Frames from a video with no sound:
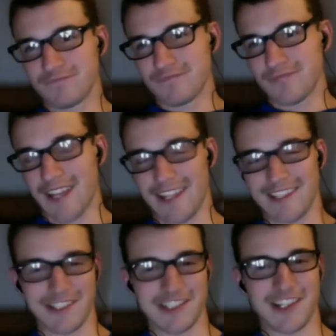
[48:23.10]
the
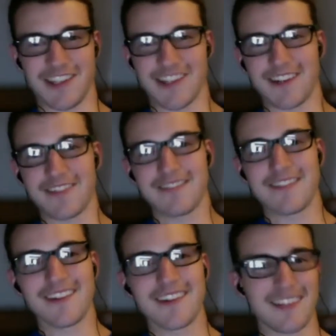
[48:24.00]
answer is nothing.
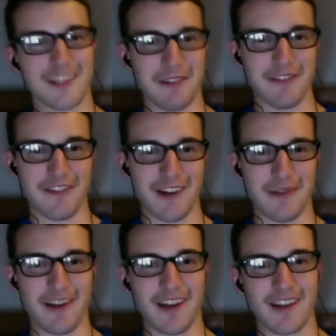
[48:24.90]
It'd be very
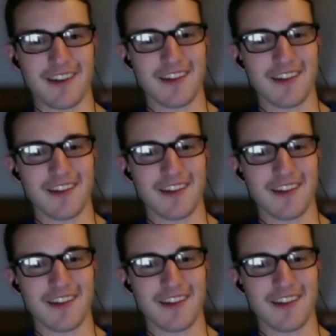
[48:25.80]
bad.